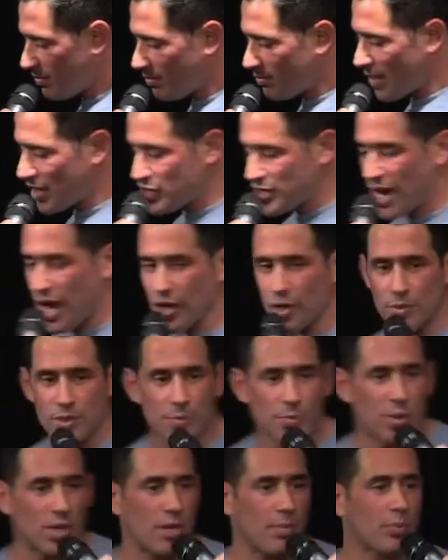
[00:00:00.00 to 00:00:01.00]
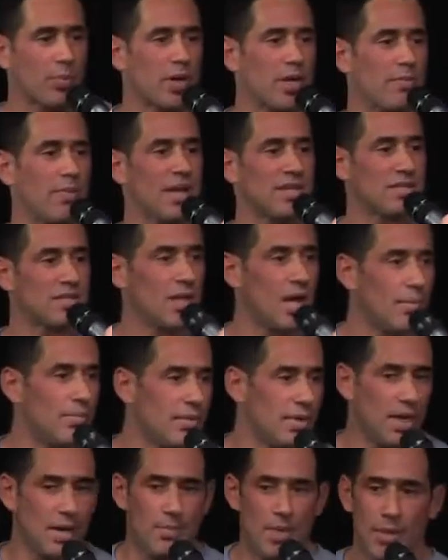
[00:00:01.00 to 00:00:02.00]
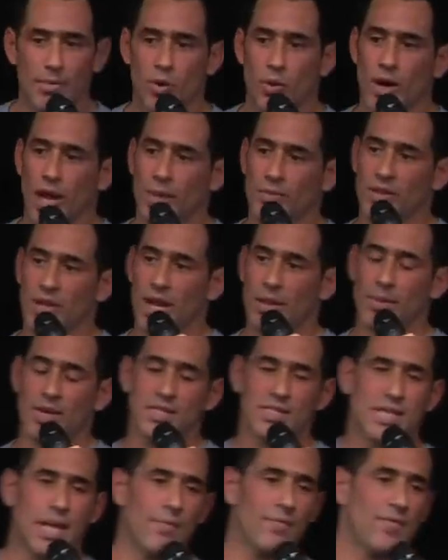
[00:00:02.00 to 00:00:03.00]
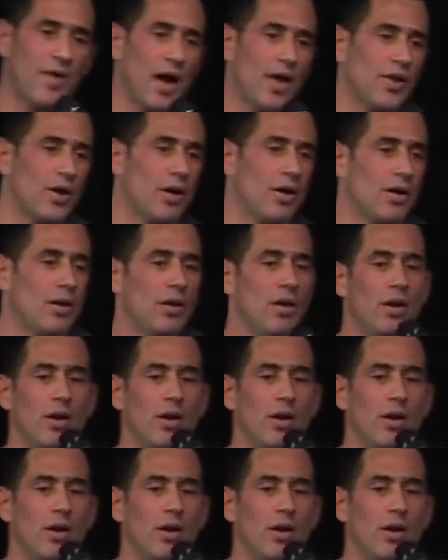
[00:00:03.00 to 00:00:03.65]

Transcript: my childhood was pretty messed up, and it made me what I am today. My stepfather